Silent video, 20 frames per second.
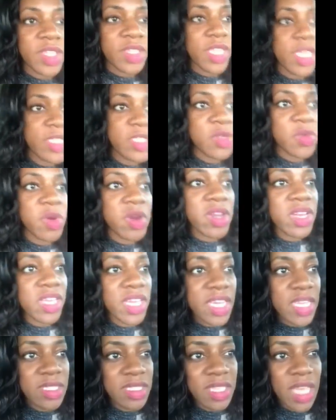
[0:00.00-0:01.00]
This is where it
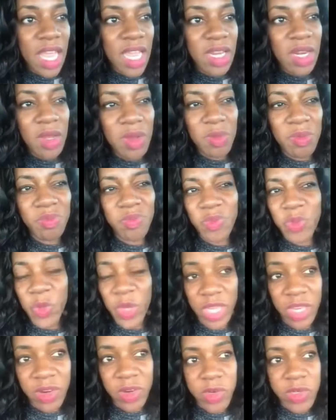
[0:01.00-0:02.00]
gets kind of
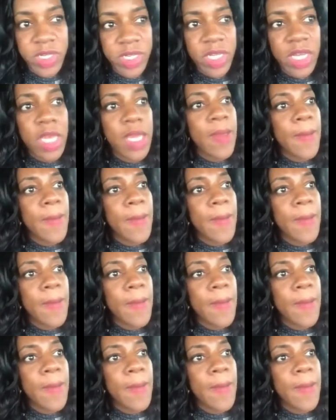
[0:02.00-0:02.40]
weird,